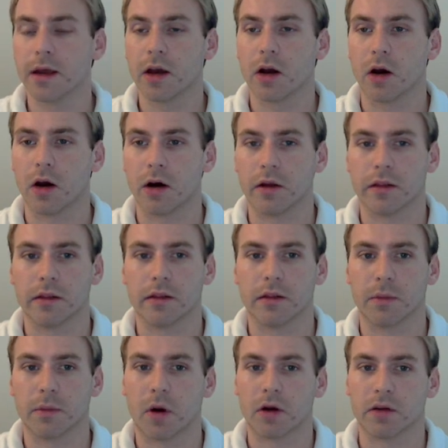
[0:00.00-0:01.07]
on the
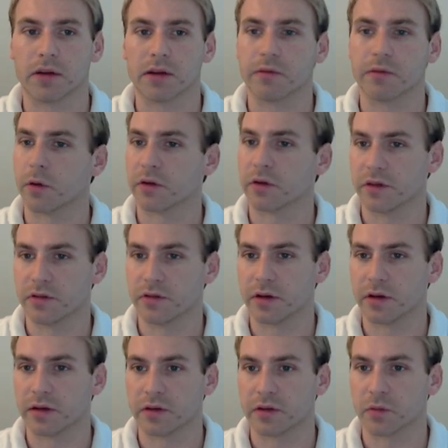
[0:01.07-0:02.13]
pawn on d4 since you
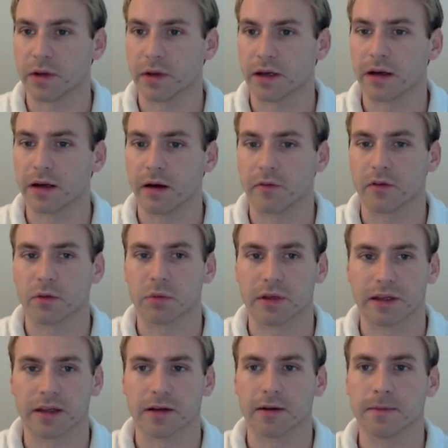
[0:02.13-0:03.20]
can just win it comfortably here.